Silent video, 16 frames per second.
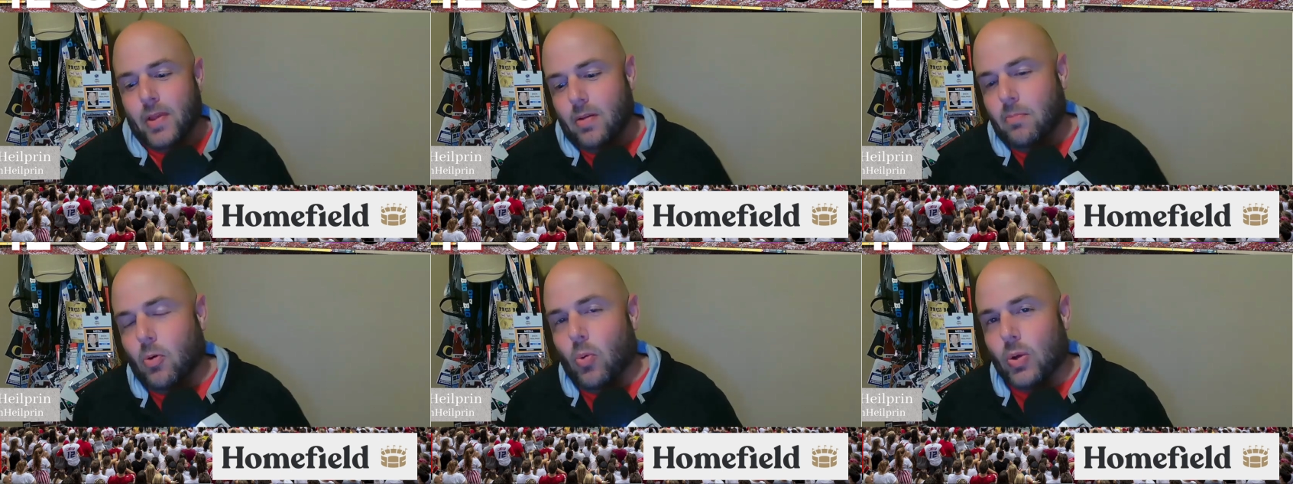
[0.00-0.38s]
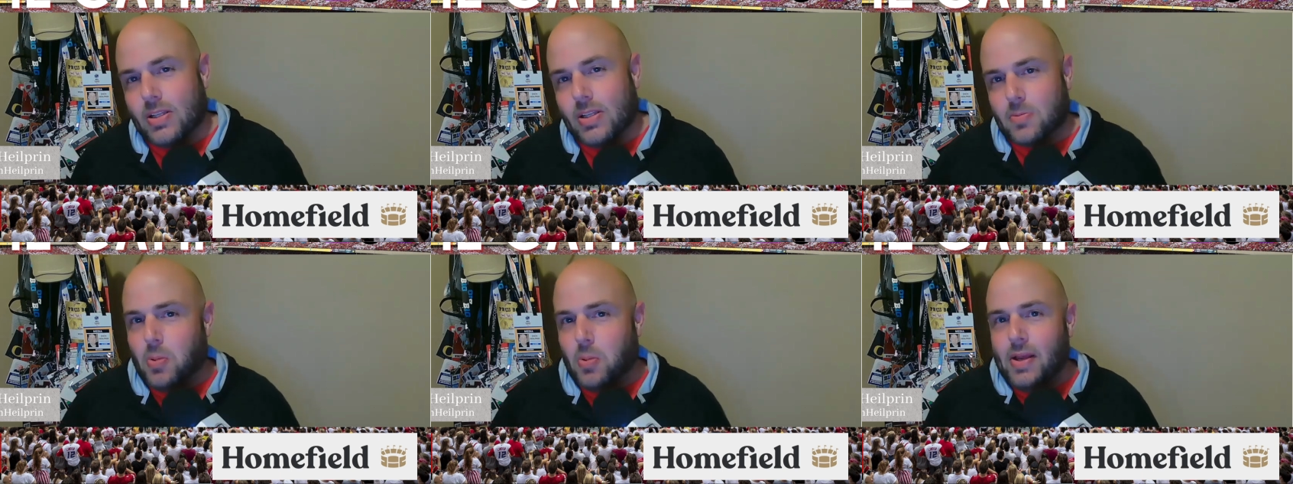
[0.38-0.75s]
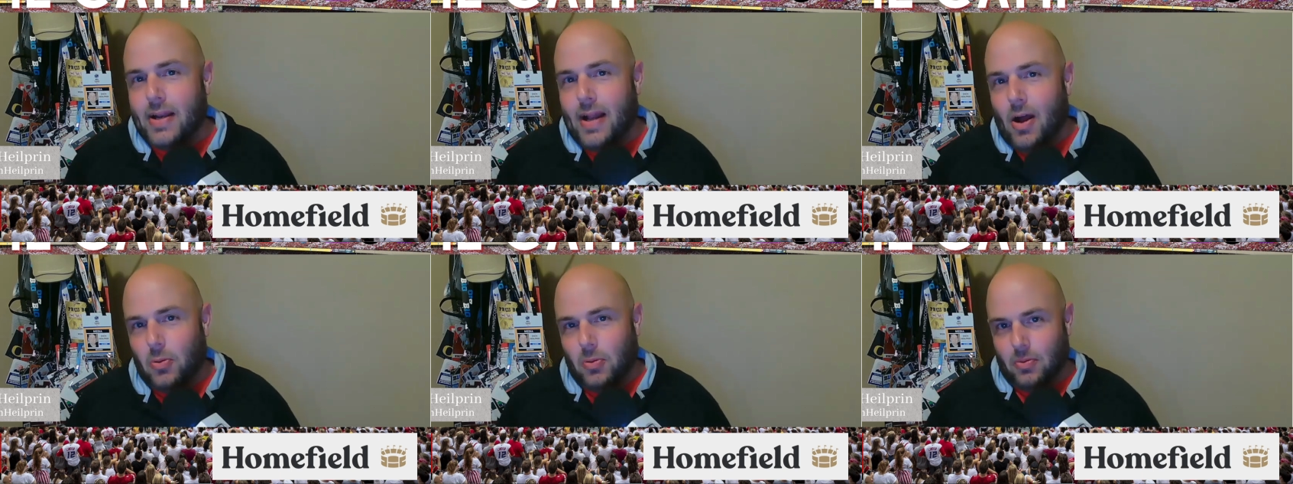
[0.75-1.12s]
but what this played
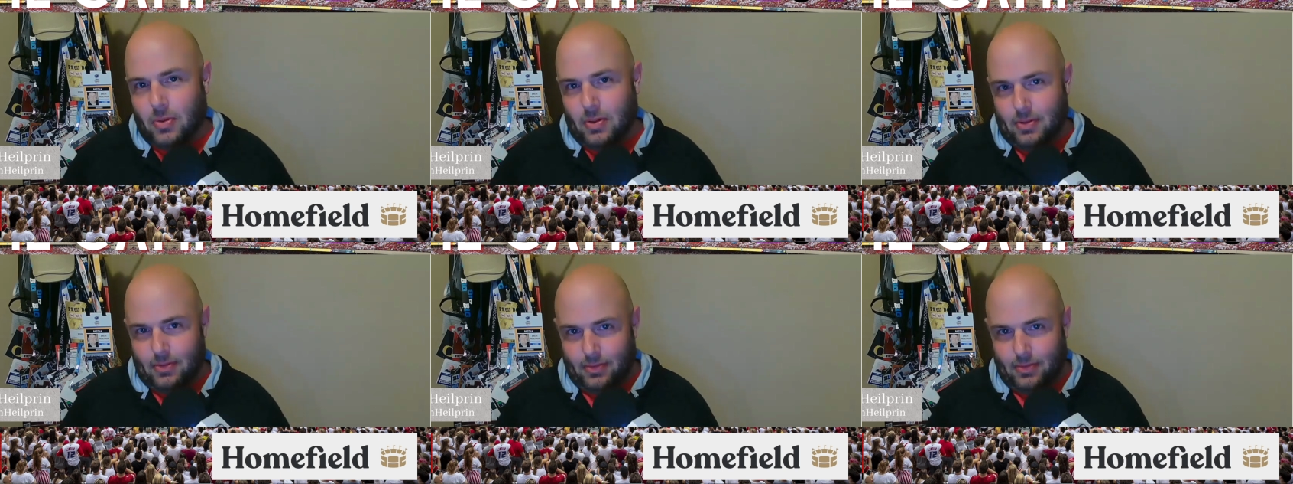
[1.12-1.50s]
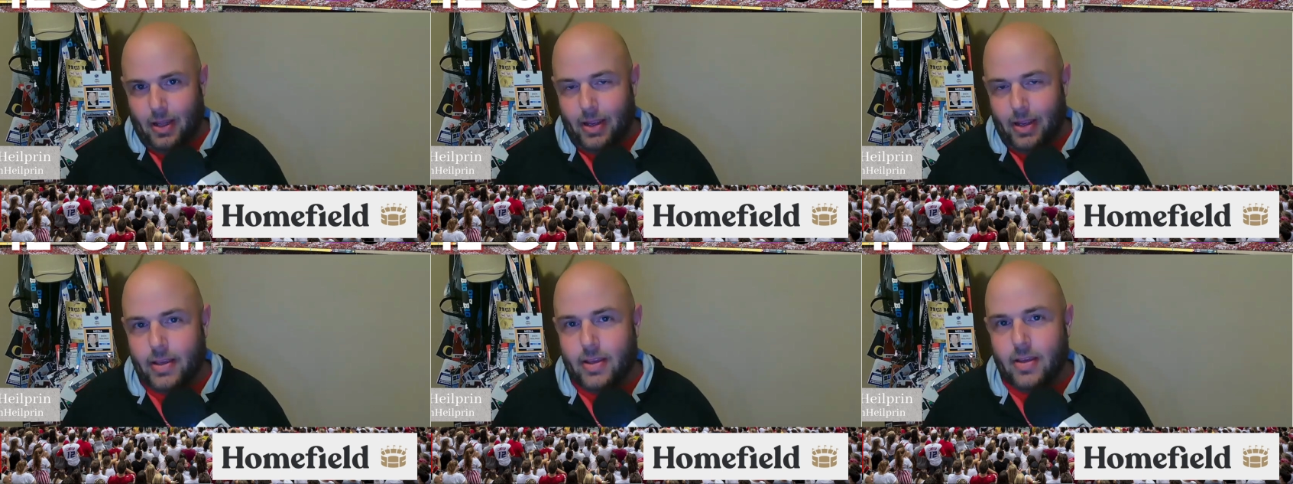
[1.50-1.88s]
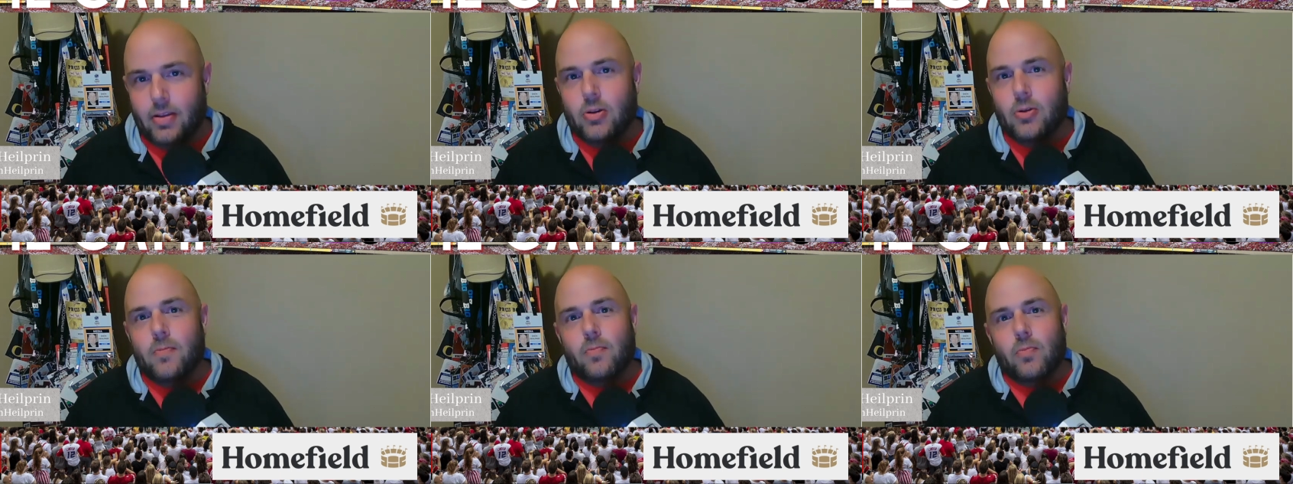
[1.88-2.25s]
out like
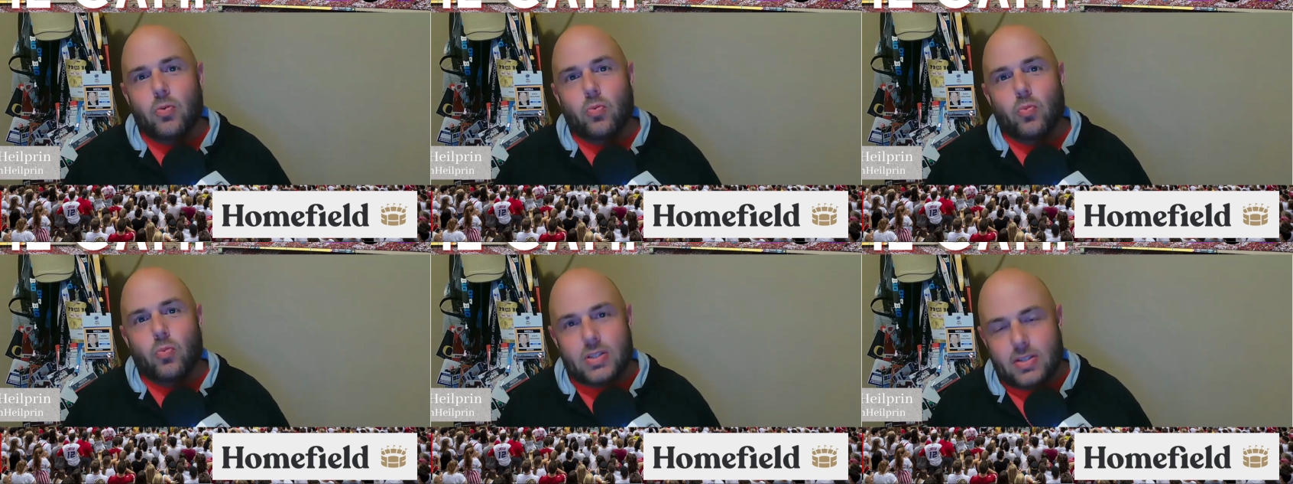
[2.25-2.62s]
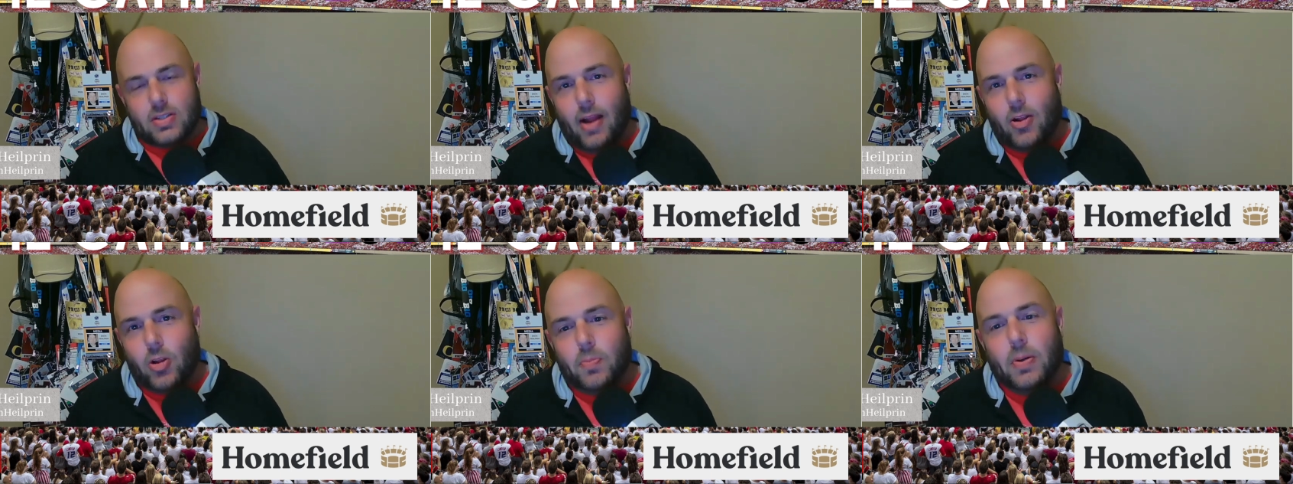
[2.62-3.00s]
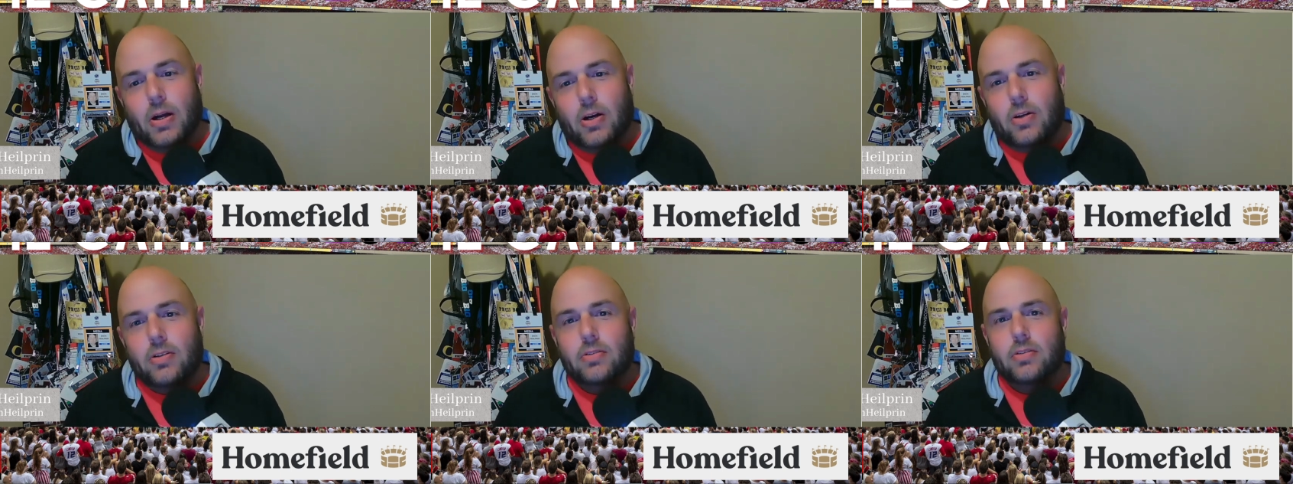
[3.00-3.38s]
with Skyler
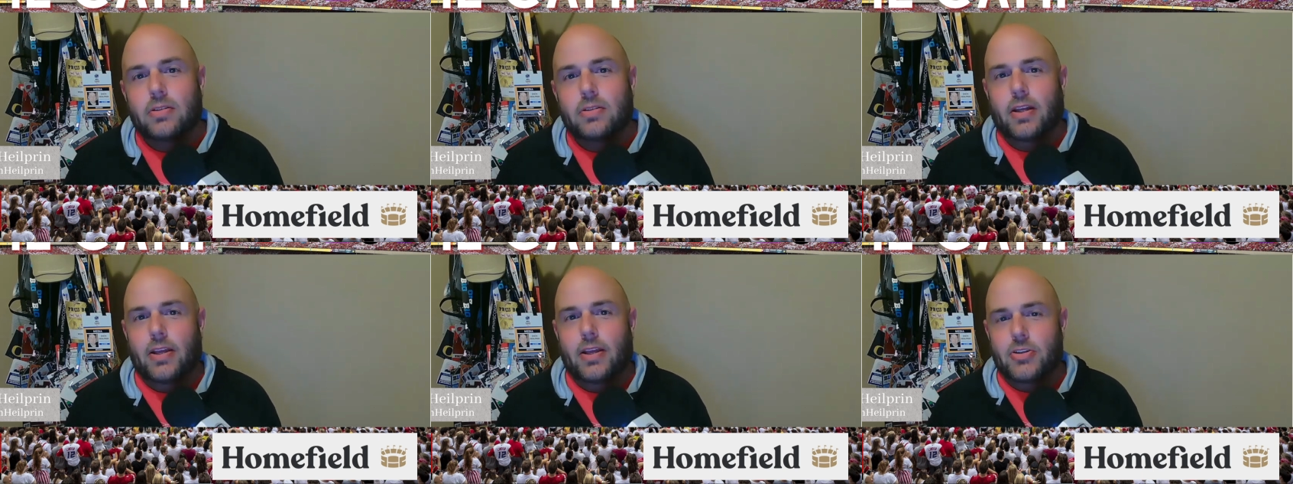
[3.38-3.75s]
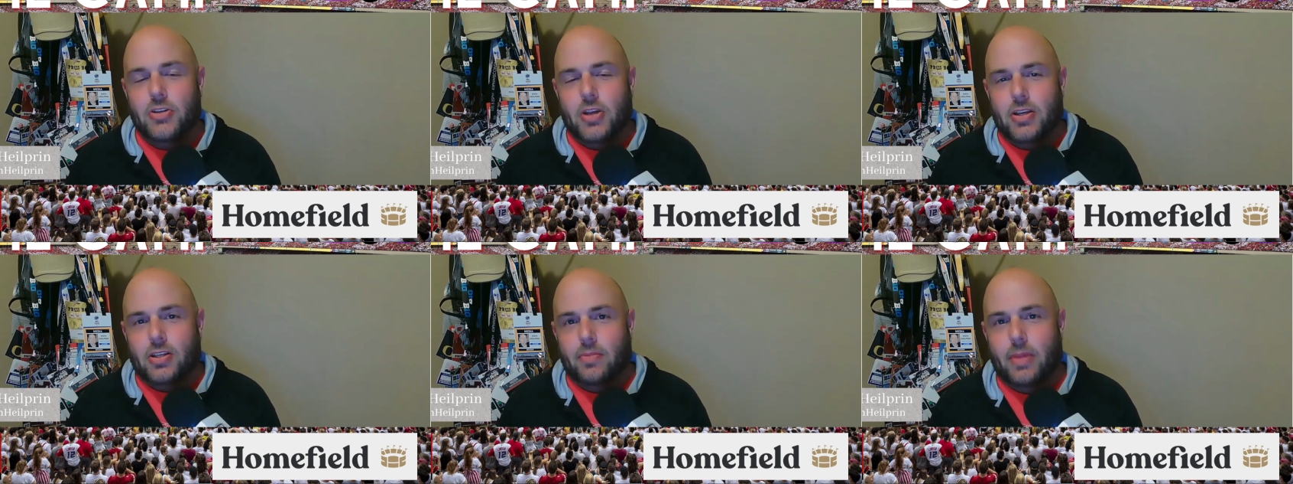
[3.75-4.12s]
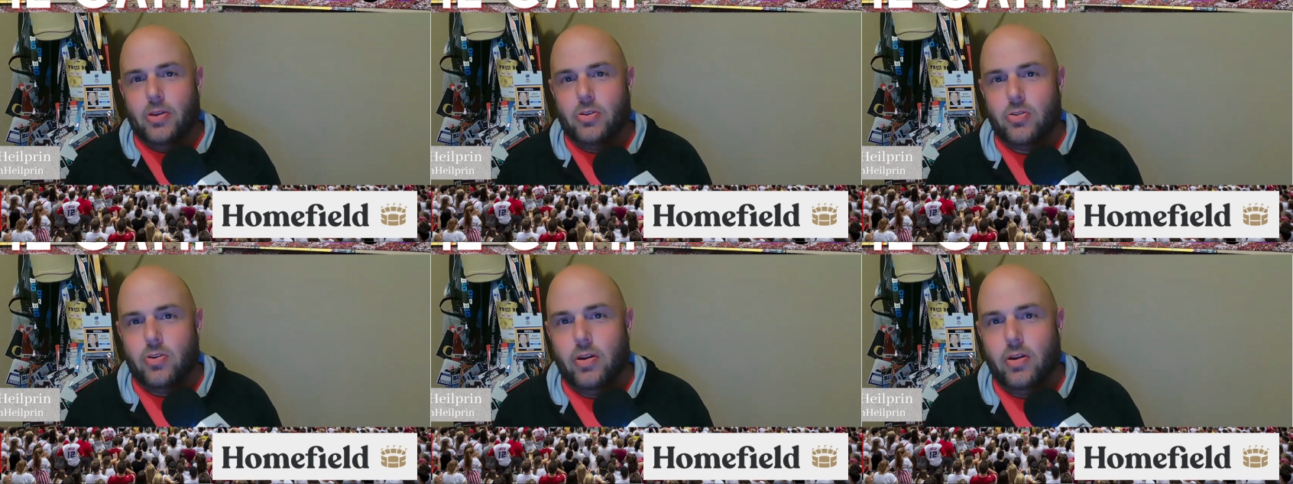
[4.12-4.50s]
Bell and Jason
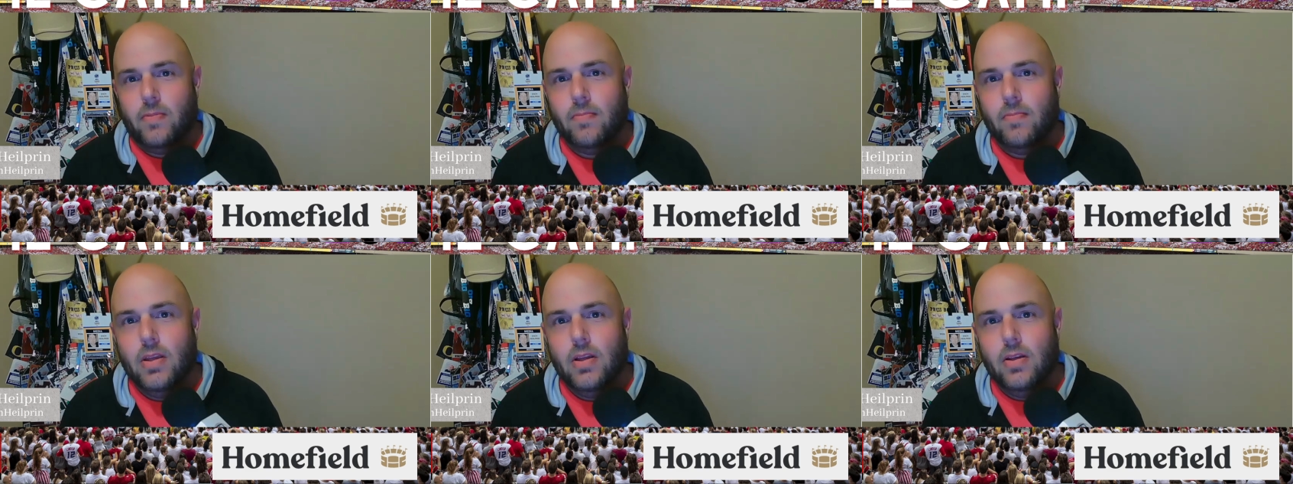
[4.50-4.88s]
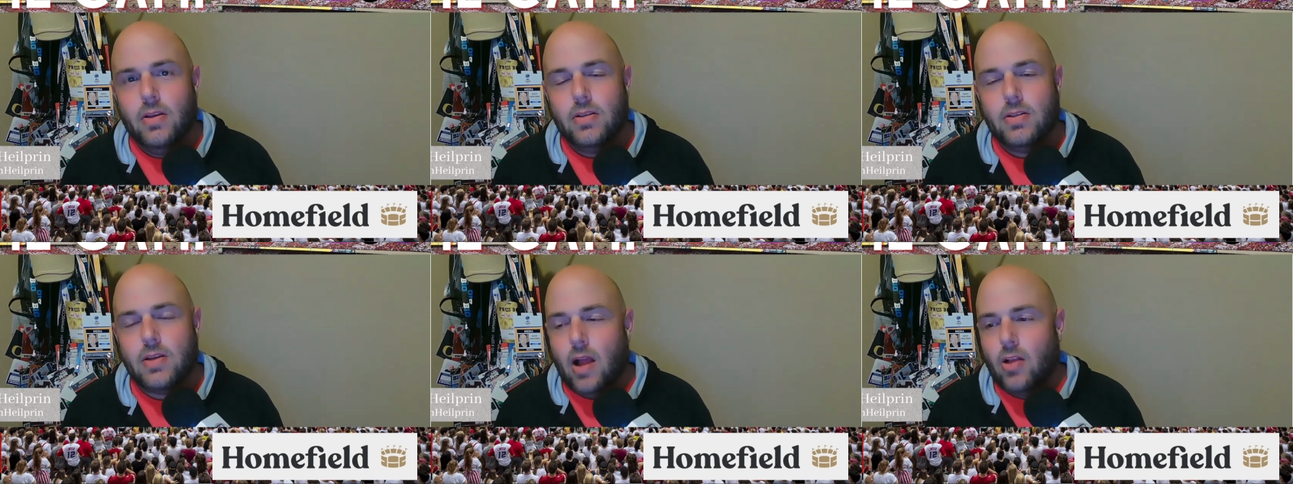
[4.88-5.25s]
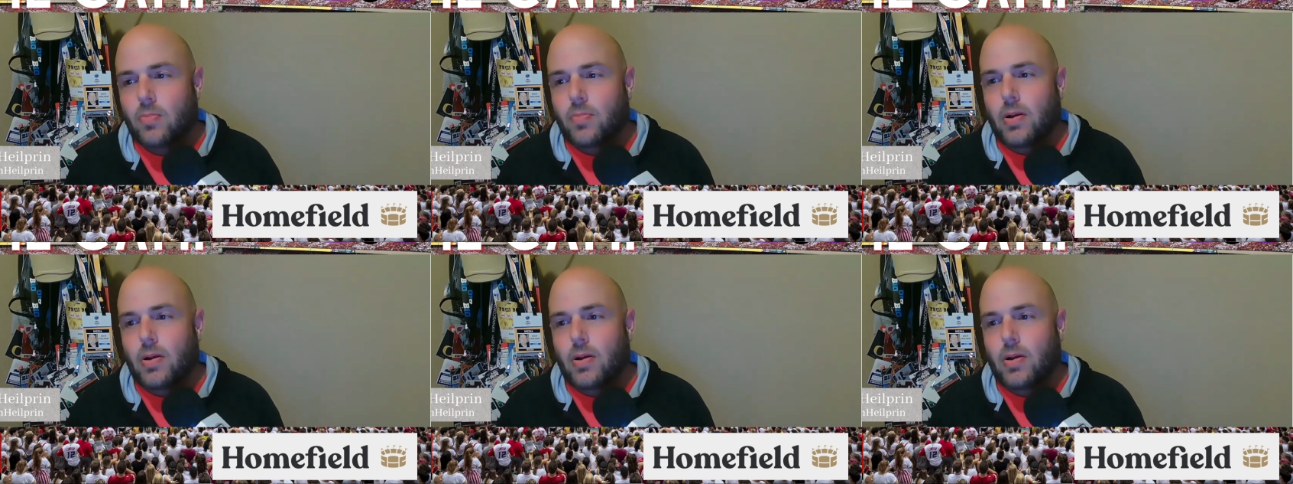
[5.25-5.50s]
Maitre. Skyler